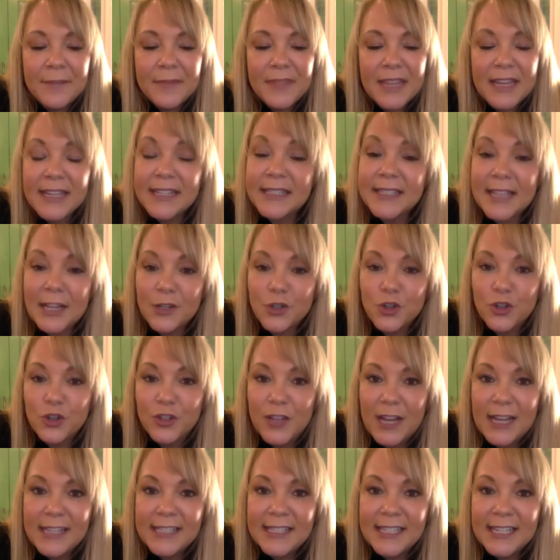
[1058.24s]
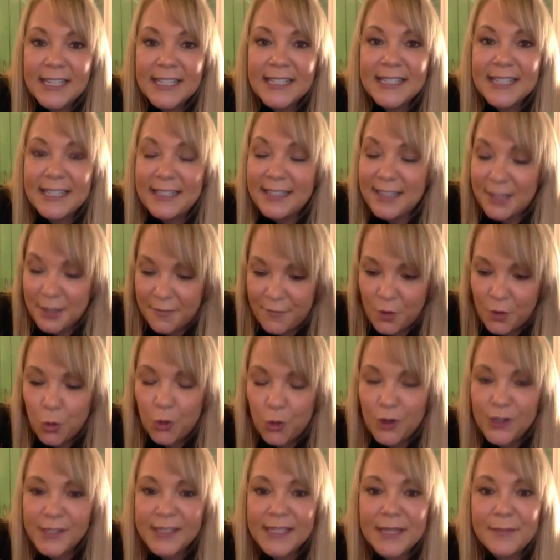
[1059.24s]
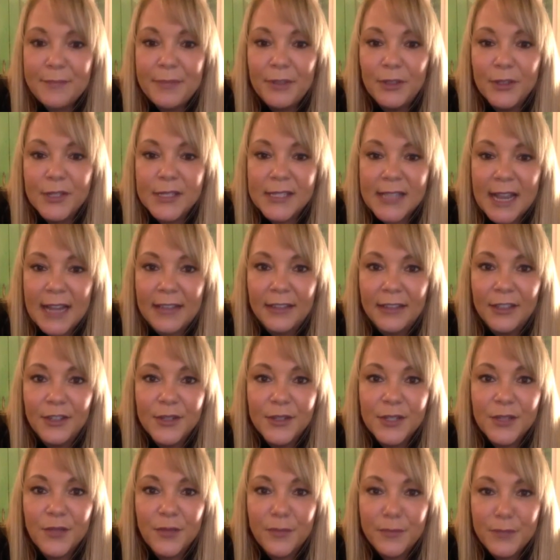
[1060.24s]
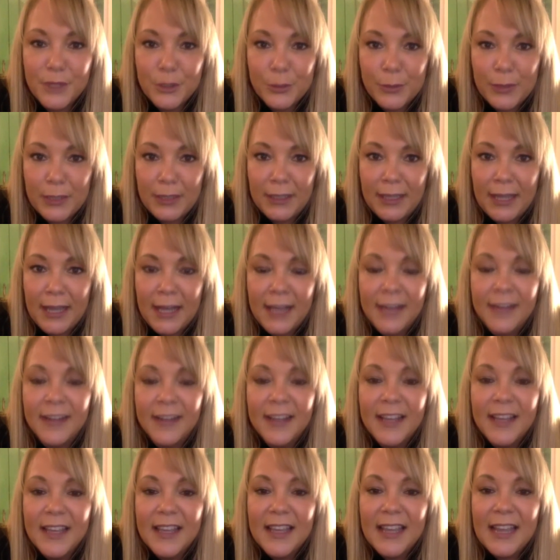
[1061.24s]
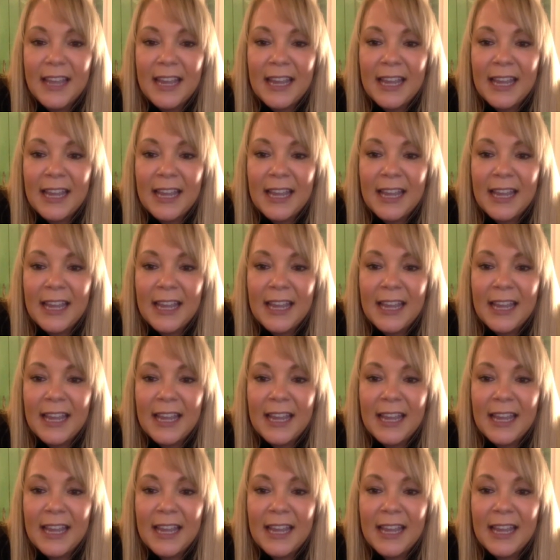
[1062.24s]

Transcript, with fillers: um, they decentralized us, and of course, it built silos from doing that.